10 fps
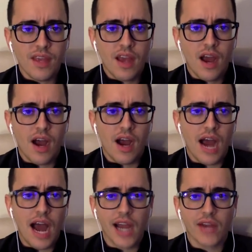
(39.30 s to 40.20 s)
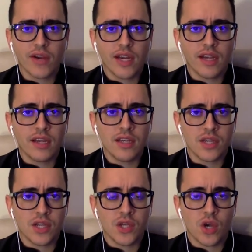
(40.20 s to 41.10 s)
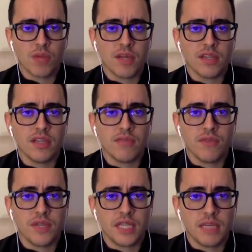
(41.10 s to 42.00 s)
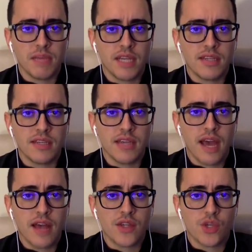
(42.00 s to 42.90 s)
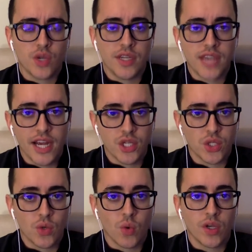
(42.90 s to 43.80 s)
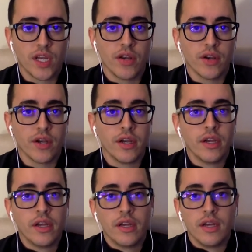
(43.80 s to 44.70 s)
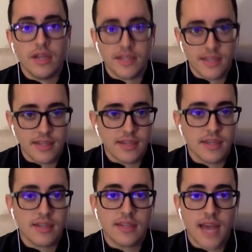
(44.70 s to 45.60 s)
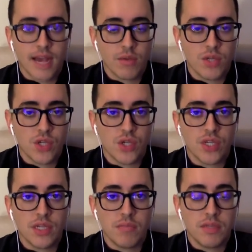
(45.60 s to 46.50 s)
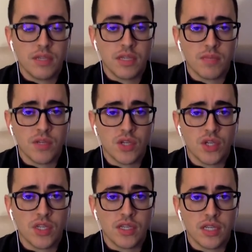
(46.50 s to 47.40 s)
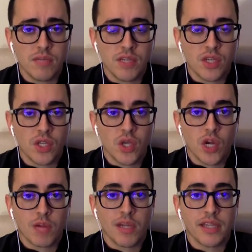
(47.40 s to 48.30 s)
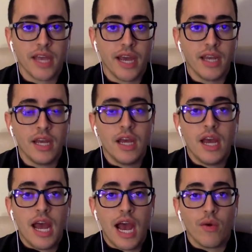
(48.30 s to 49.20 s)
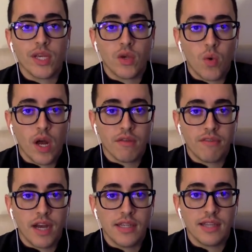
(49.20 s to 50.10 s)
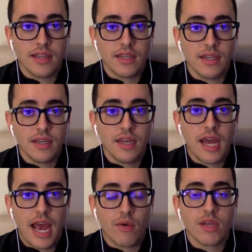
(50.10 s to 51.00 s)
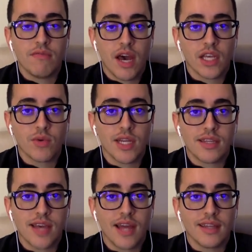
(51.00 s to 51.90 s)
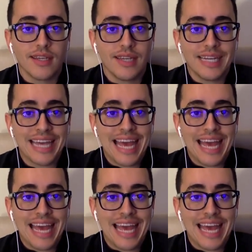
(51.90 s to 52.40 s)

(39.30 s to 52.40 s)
hiring. He's going to talk about the different teammates he has, transactions coordinator, assistants, acquisitions, dispositions team. He's going to talk about that, how he quantifies a lead, how he evaluates that lead,